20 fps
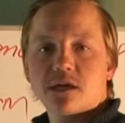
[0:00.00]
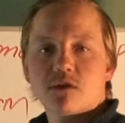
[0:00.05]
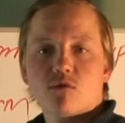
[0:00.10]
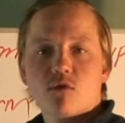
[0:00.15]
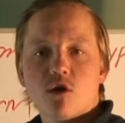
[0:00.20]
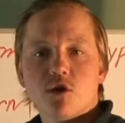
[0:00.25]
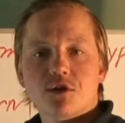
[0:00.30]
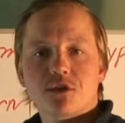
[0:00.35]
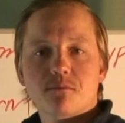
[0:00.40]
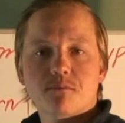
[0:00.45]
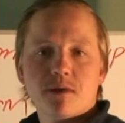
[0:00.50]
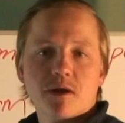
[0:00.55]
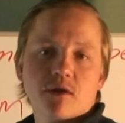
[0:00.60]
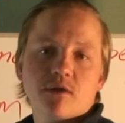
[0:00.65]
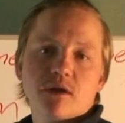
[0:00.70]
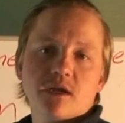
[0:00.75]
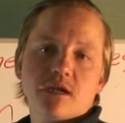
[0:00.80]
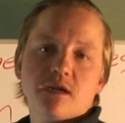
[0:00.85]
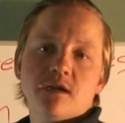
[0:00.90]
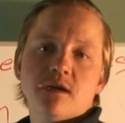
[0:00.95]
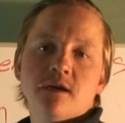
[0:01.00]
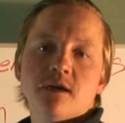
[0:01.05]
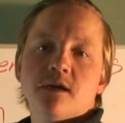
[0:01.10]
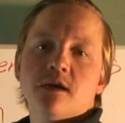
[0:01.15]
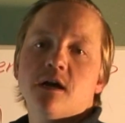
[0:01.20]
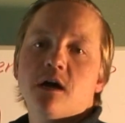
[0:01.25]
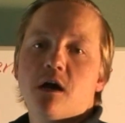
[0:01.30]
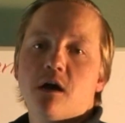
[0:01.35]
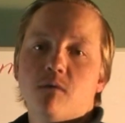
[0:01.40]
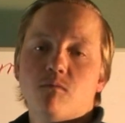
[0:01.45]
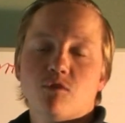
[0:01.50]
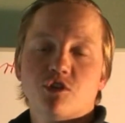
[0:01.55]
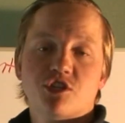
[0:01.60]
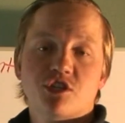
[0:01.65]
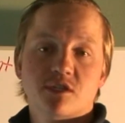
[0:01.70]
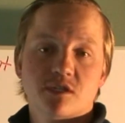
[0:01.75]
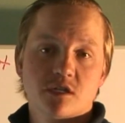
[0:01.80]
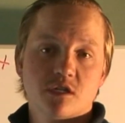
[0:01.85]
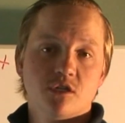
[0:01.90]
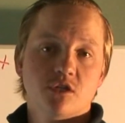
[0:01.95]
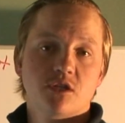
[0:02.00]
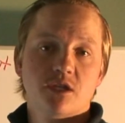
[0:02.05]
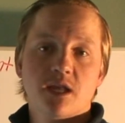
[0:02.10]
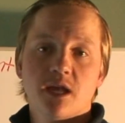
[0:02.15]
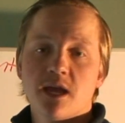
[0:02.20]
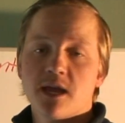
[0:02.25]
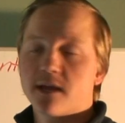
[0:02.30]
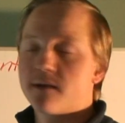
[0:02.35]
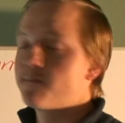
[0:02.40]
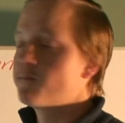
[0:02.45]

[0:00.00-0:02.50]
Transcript: growth period, which is a good thing.